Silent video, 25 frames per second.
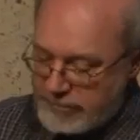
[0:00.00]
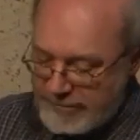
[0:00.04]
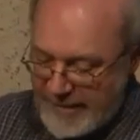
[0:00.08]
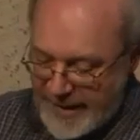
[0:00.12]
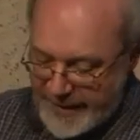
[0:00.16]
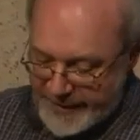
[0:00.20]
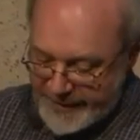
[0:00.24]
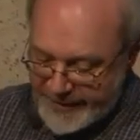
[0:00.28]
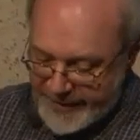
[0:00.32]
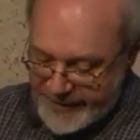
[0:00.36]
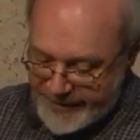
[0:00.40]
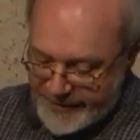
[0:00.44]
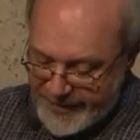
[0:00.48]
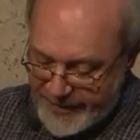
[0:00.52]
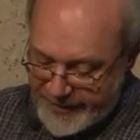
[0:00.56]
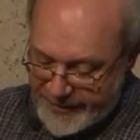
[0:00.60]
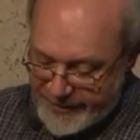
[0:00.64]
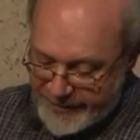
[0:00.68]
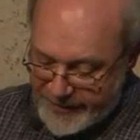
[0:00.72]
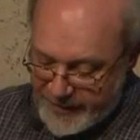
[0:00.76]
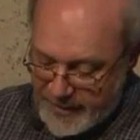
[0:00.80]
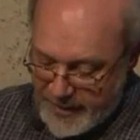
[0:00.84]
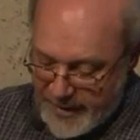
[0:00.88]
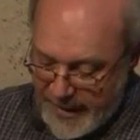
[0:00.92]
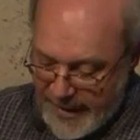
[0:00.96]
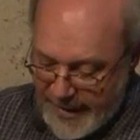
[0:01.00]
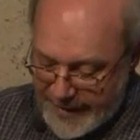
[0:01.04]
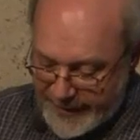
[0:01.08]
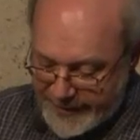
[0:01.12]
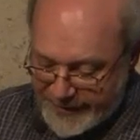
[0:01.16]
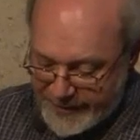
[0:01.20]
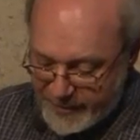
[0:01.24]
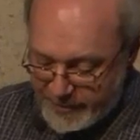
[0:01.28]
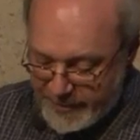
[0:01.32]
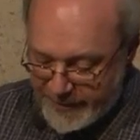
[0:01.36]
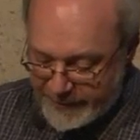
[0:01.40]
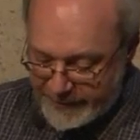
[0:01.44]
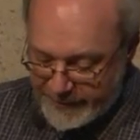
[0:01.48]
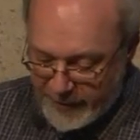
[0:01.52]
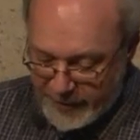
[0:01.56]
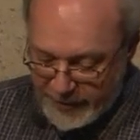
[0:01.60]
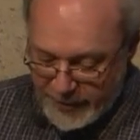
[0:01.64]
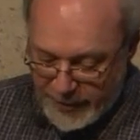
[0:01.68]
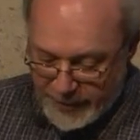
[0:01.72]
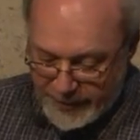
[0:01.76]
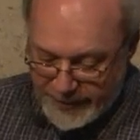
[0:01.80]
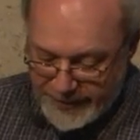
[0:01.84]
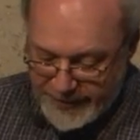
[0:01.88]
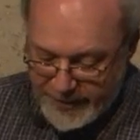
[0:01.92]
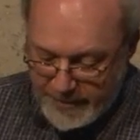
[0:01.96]
practices had to be
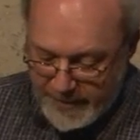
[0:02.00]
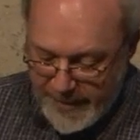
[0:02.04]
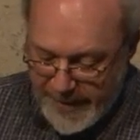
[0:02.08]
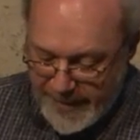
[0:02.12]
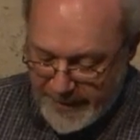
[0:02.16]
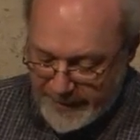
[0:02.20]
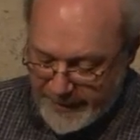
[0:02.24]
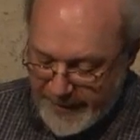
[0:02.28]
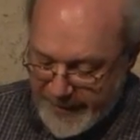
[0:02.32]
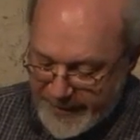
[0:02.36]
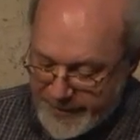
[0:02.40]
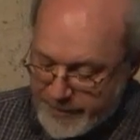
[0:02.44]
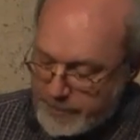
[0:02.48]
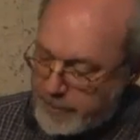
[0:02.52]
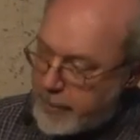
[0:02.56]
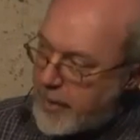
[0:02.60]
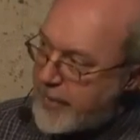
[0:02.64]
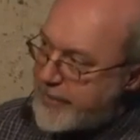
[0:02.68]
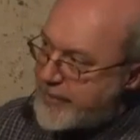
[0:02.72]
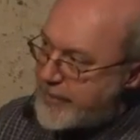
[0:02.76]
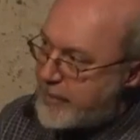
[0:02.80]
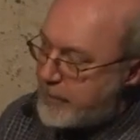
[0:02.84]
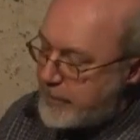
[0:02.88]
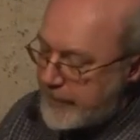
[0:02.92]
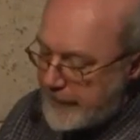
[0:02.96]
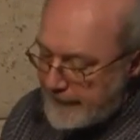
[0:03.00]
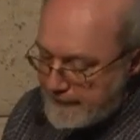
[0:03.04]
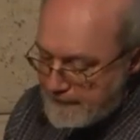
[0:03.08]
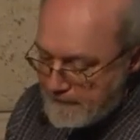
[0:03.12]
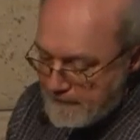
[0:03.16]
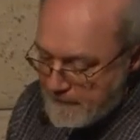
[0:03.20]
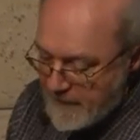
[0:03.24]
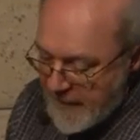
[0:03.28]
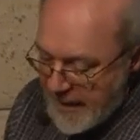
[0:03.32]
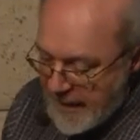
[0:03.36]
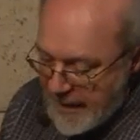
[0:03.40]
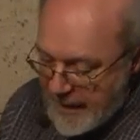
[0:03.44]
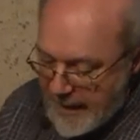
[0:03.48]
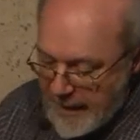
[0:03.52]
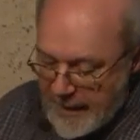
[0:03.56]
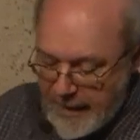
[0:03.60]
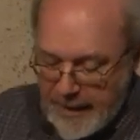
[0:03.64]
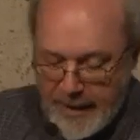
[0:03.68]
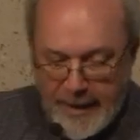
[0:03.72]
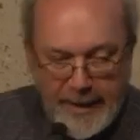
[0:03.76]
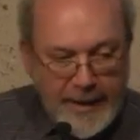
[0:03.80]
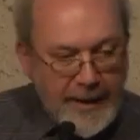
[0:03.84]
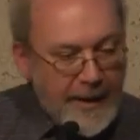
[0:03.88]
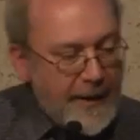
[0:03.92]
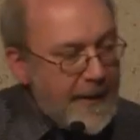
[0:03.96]
followed to make this possible.
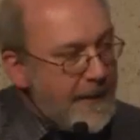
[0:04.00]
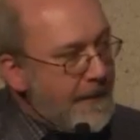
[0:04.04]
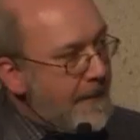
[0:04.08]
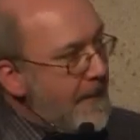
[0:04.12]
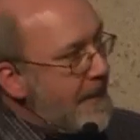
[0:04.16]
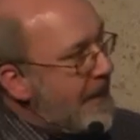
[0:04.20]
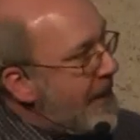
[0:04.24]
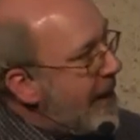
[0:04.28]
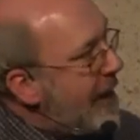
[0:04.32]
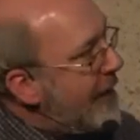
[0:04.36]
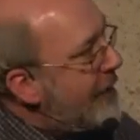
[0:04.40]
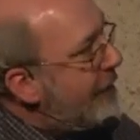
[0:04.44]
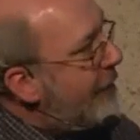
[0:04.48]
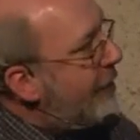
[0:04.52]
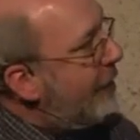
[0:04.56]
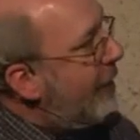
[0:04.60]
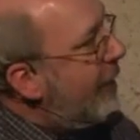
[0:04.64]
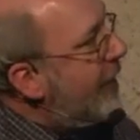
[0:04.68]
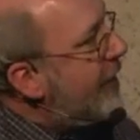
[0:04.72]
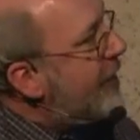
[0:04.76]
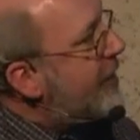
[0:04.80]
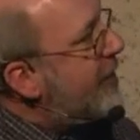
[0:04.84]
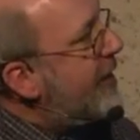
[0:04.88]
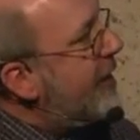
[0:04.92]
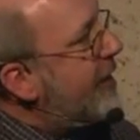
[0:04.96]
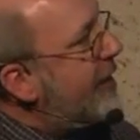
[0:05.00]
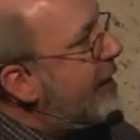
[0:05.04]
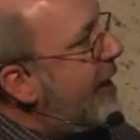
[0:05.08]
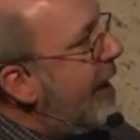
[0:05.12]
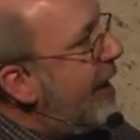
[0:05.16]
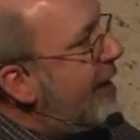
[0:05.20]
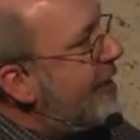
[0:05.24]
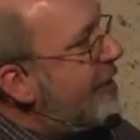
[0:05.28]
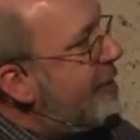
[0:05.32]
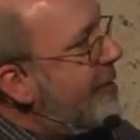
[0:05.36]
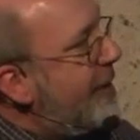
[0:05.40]
And the first thing that had